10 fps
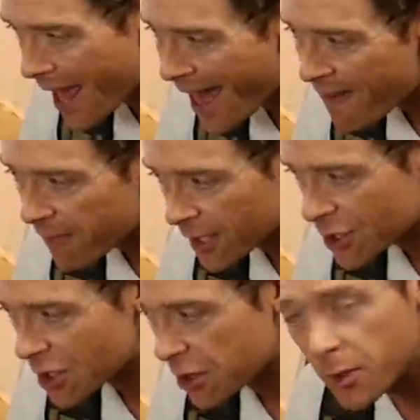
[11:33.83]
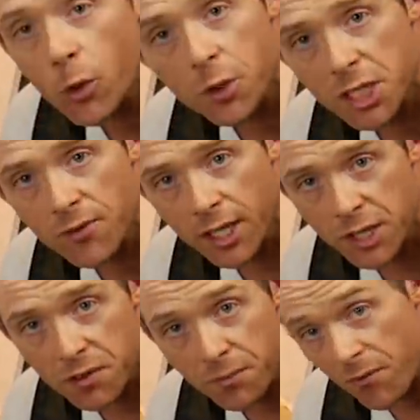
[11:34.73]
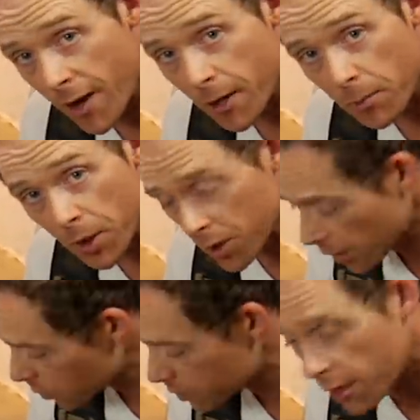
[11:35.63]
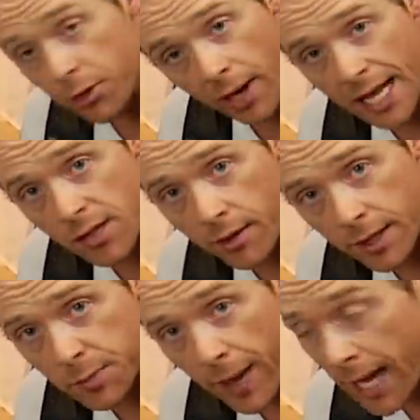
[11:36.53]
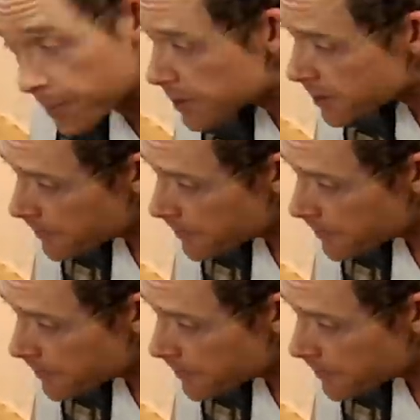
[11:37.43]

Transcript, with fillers: a half inch to three quarters of an inch of variability with the threads on these pipes.